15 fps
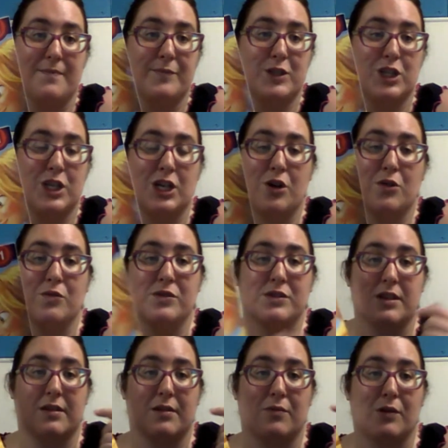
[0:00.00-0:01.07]
She knows
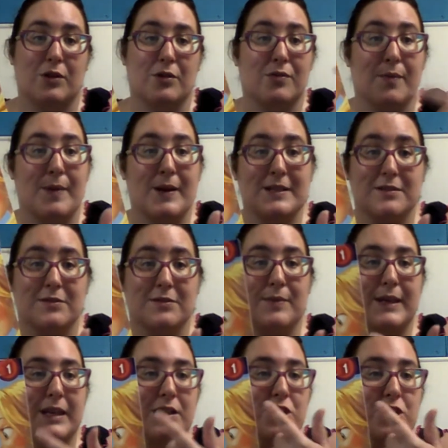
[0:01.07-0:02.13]
the word Rapunzel
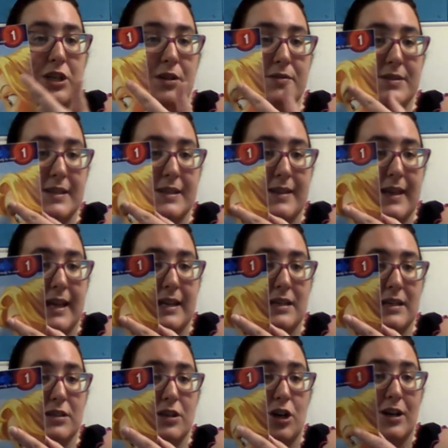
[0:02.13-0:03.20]
because she knows that that
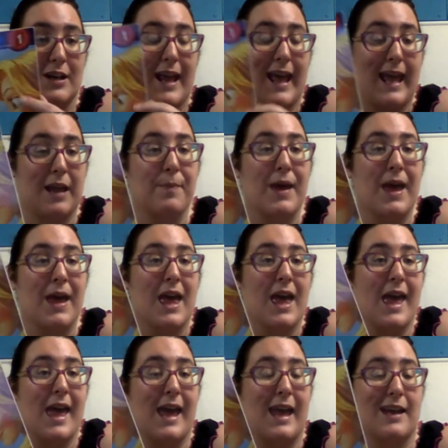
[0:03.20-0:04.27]
is her name.
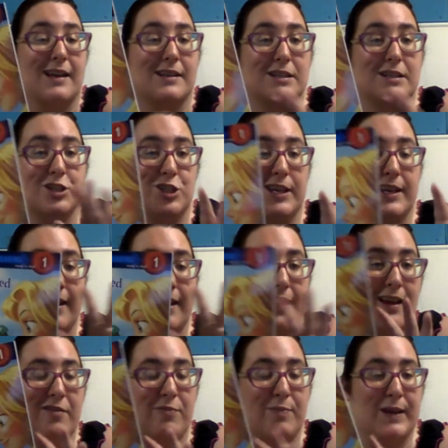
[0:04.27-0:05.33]
And she can
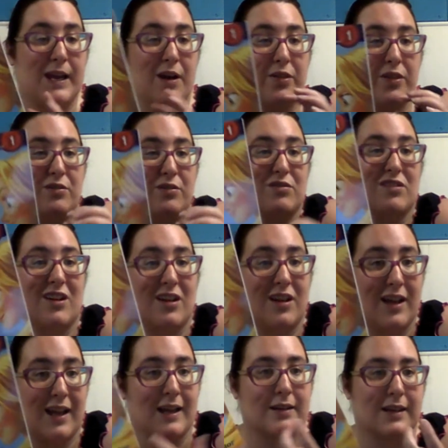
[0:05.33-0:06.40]
kind of pick out the R
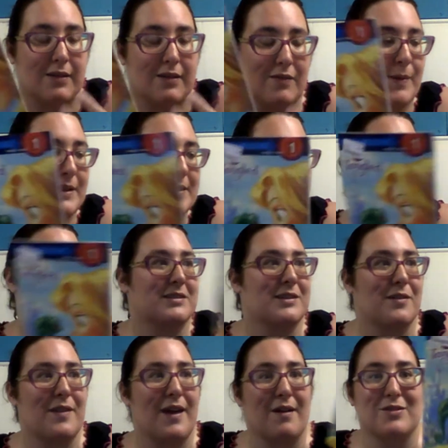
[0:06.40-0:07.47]
and get Rapunzel,
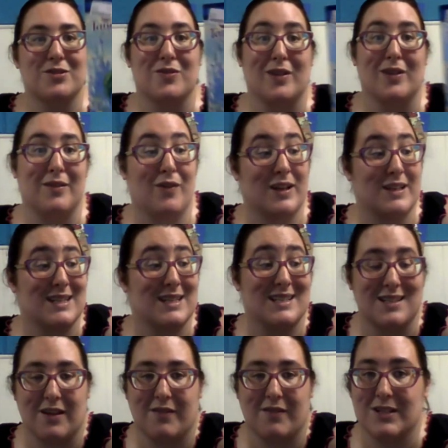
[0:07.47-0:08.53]
so that was really fun to
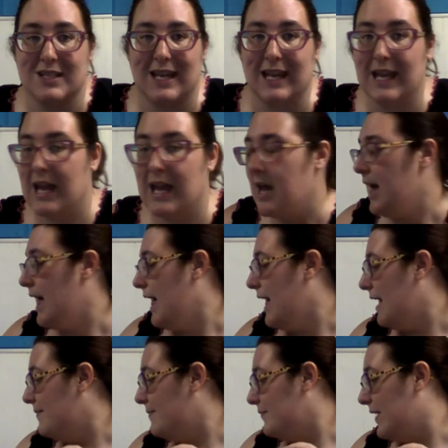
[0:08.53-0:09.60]
discover today.
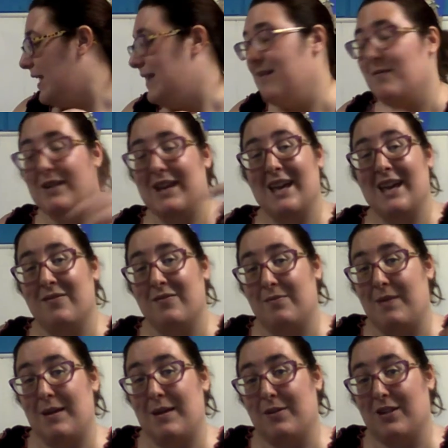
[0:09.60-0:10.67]
And then we have
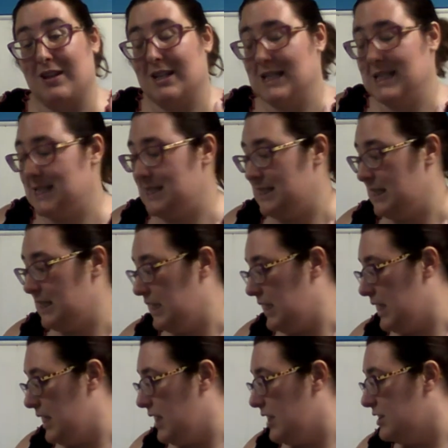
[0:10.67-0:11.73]
my books.
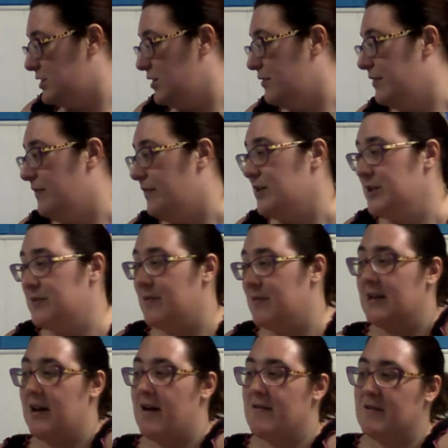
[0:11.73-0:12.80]
So the first
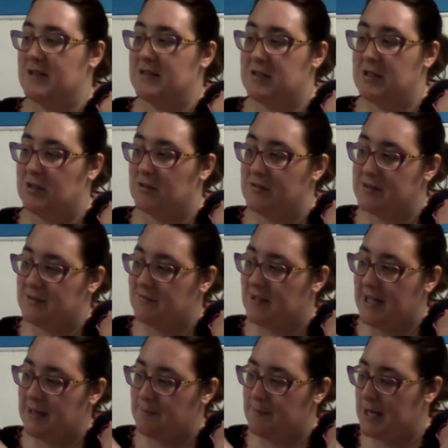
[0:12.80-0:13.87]
one was The Girls of
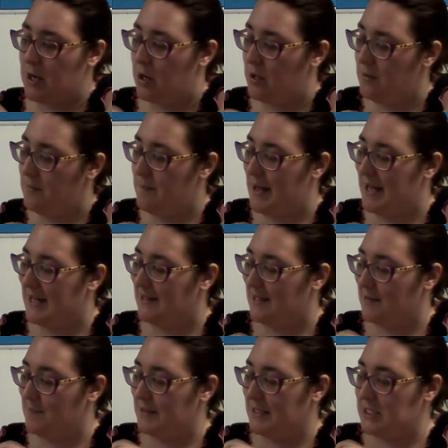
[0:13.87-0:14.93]
Canby Hall by
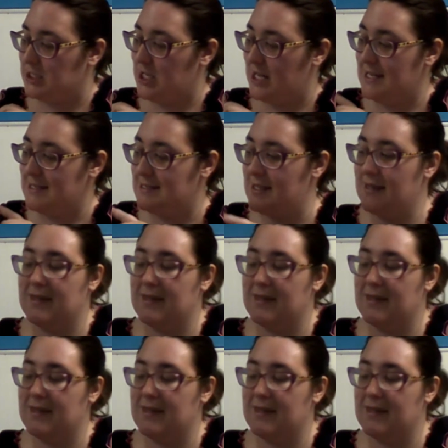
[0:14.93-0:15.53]
Emily Chase.